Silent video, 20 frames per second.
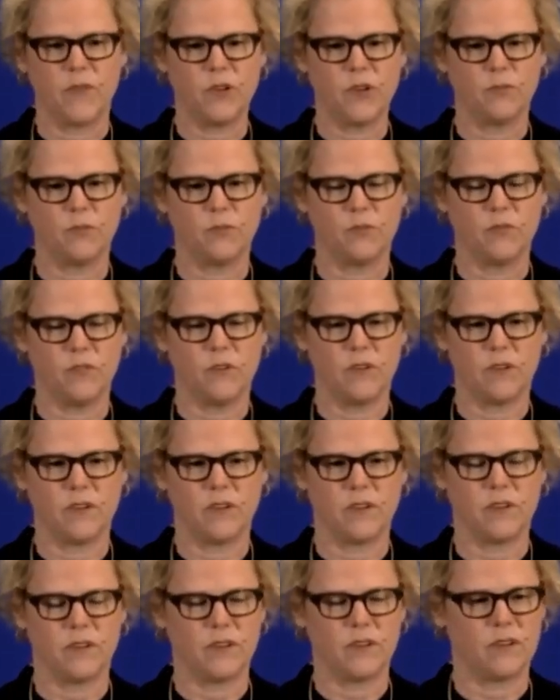
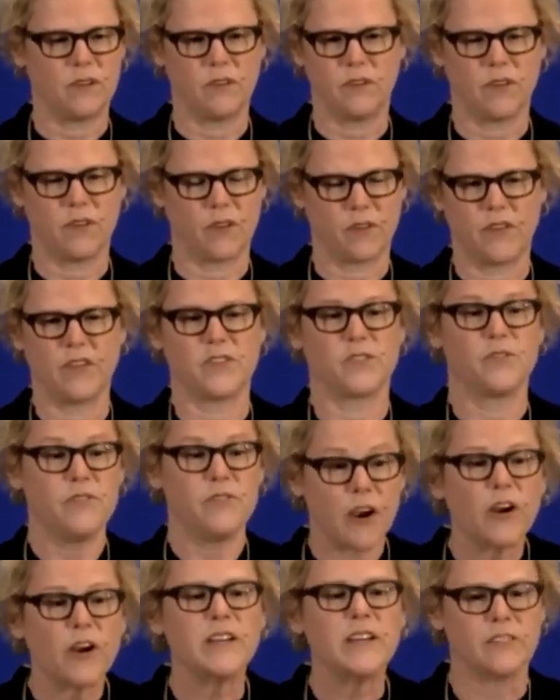
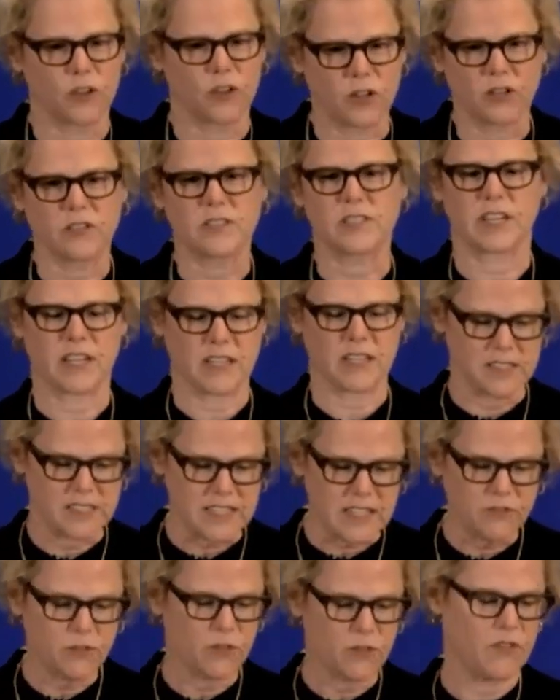it's very difficult to
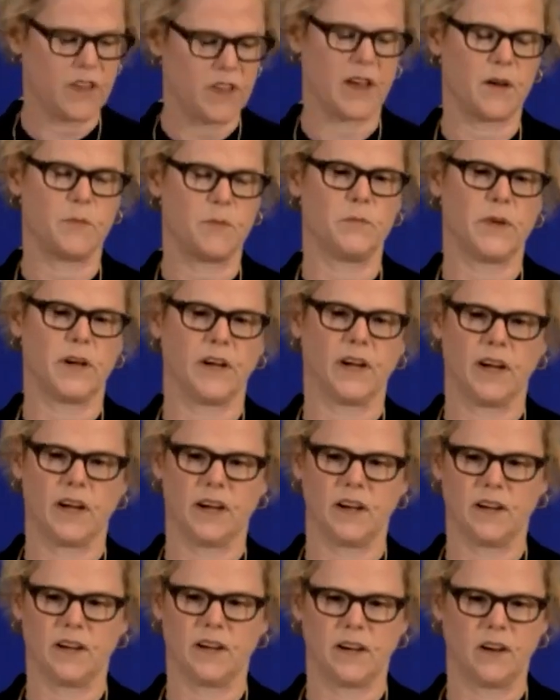conceive of them
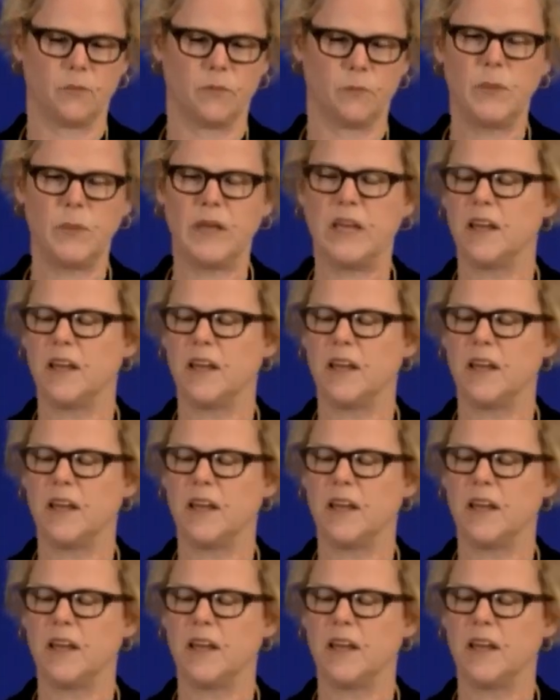uh,